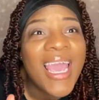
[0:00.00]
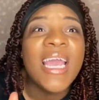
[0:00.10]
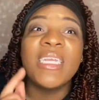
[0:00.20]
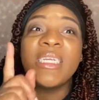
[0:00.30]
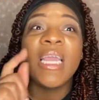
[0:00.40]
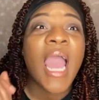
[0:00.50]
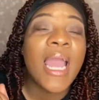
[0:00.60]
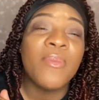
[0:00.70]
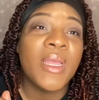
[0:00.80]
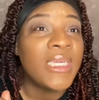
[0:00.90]
She got
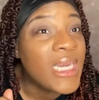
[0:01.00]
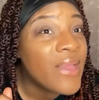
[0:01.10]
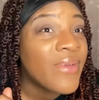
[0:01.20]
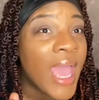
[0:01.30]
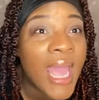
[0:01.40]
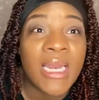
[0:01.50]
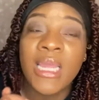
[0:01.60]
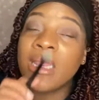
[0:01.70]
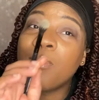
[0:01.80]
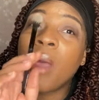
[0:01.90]
him, she even had to
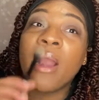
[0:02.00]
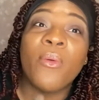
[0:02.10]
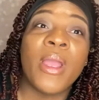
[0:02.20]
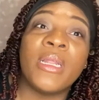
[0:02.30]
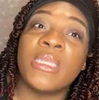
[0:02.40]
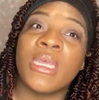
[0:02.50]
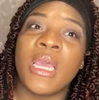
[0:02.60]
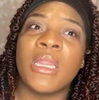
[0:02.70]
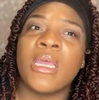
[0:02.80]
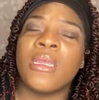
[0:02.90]
get the moderator
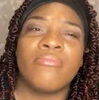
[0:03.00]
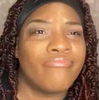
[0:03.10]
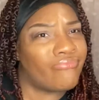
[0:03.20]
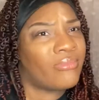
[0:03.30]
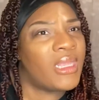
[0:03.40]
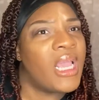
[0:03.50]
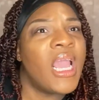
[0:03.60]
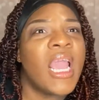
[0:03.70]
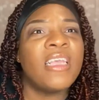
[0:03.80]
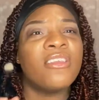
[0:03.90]
together.
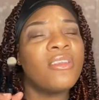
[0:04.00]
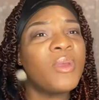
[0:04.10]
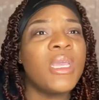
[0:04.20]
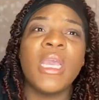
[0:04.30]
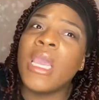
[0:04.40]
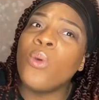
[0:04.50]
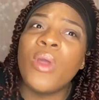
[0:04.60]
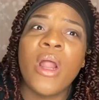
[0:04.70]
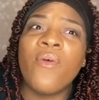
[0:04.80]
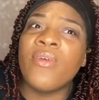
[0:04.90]
Excuse me, he
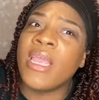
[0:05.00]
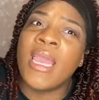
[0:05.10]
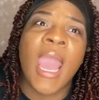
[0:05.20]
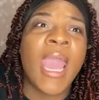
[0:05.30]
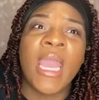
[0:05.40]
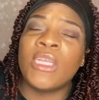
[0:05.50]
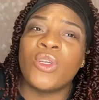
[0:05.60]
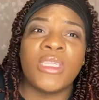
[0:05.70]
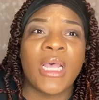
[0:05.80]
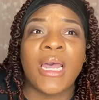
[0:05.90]
went over, he had extra
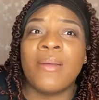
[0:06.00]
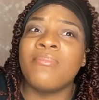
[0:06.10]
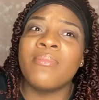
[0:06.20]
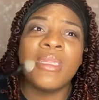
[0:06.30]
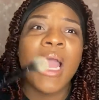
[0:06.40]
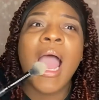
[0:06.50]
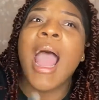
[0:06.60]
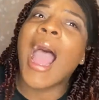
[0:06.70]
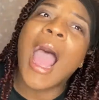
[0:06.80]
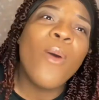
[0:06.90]
time.
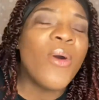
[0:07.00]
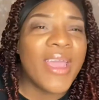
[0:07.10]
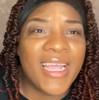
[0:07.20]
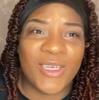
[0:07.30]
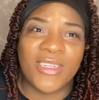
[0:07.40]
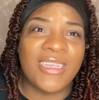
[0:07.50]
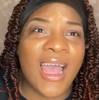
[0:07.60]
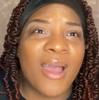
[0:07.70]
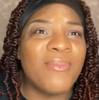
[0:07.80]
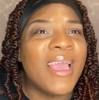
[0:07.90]
I want extra
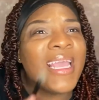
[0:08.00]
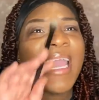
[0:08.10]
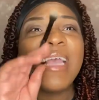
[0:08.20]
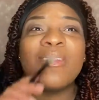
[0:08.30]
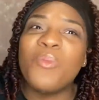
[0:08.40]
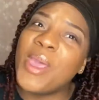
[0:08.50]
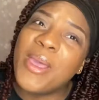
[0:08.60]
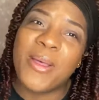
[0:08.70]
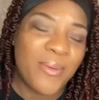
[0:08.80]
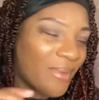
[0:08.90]
time. Yes,
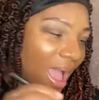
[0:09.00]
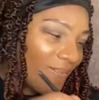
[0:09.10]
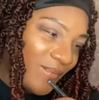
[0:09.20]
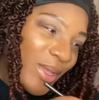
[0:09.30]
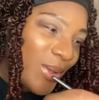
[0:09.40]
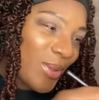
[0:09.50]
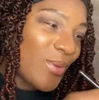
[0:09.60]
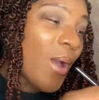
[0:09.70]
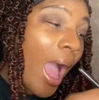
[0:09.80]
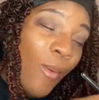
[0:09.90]
ma'am, I feel
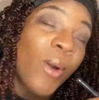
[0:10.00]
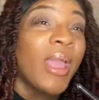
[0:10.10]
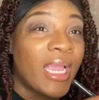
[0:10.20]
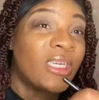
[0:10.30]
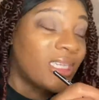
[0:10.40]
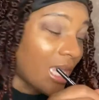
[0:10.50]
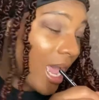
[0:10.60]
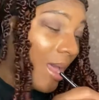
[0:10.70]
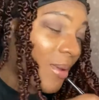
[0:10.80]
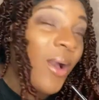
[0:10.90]
you. I want extra
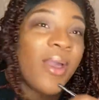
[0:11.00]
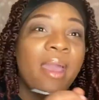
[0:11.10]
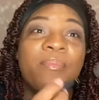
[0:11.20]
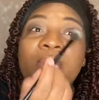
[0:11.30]
time, okay?